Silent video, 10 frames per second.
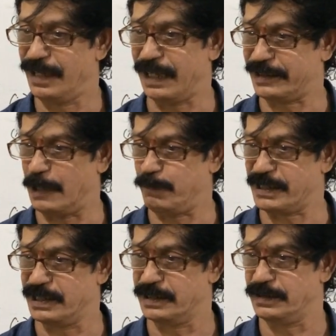Not
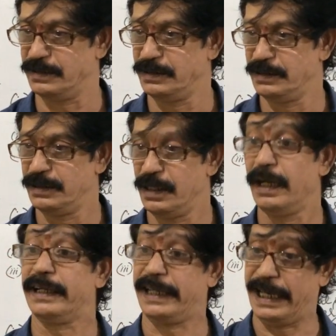10%.
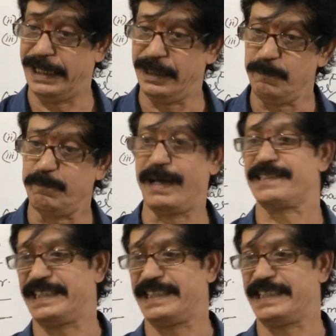10%.